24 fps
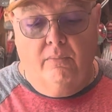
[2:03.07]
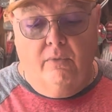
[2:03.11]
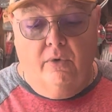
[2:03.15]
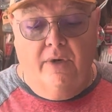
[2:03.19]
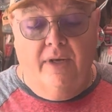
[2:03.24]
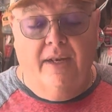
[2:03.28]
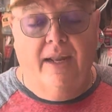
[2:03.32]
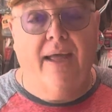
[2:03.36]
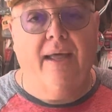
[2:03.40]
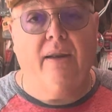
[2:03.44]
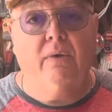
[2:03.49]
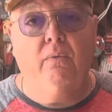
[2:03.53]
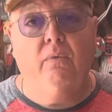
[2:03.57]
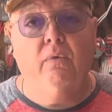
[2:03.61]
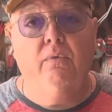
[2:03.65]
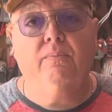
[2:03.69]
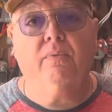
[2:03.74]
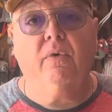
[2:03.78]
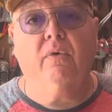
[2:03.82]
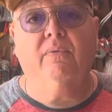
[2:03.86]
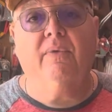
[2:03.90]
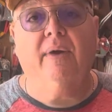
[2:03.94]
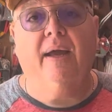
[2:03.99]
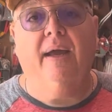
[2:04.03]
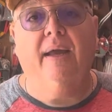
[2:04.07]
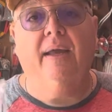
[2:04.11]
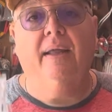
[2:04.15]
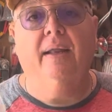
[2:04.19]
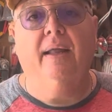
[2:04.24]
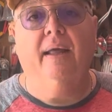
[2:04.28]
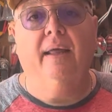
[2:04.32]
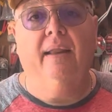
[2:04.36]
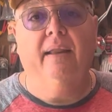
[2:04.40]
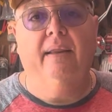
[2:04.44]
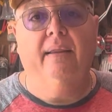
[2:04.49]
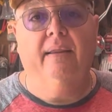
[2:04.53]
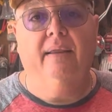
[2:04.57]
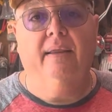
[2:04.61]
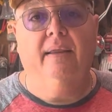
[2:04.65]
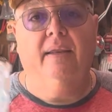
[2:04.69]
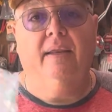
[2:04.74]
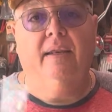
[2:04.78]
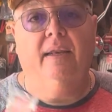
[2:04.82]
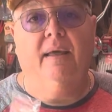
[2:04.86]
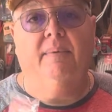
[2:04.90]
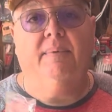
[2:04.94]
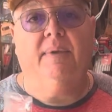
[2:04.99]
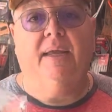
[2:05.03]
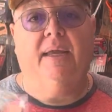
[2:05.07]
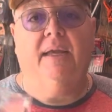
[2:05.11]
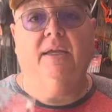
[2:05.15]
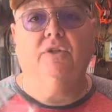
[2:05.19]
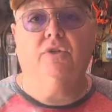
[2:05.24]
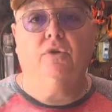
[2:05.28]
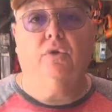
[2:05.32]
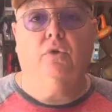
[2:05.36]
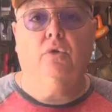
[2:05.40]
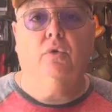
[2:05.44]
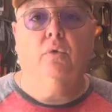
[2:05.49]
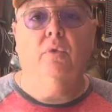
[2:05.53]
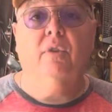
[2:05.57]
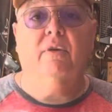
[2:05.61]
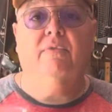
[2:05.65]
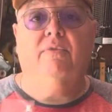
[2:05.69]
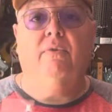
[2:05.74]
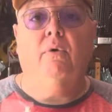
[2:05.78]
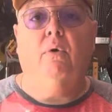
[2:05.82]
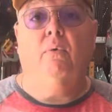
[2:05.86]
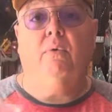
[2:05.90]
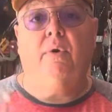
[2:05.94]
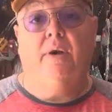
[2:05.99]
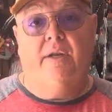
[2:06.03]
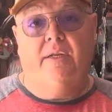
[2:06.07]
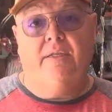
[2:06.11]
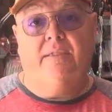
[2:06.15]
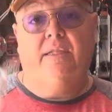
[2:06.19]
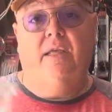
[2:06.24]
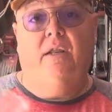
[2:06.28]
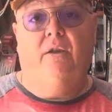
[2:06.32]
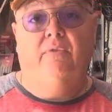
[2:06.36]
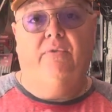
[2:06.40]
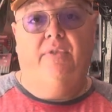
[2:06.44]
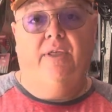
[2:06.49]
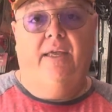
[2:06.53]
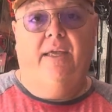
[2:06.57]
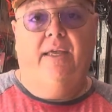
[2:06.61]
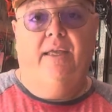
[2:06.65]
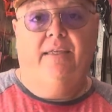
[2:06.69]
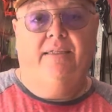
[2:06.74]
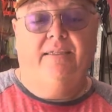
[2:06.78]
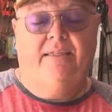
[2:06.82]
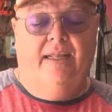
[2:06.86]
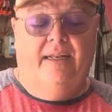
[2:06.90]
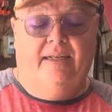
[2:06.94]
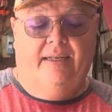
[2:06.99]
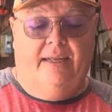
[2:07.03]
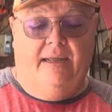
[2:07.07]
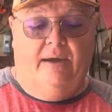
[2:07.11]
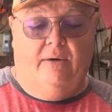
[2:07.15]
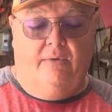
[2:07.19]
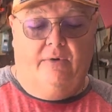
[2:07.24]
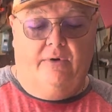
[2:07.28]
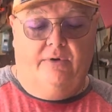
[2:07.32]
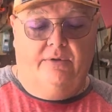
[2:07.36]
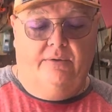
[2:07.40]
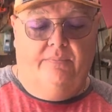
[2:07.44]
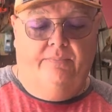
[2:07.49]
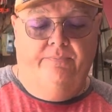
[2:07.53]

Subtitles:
but that would provide the navigation to the phone instead of the cell towers.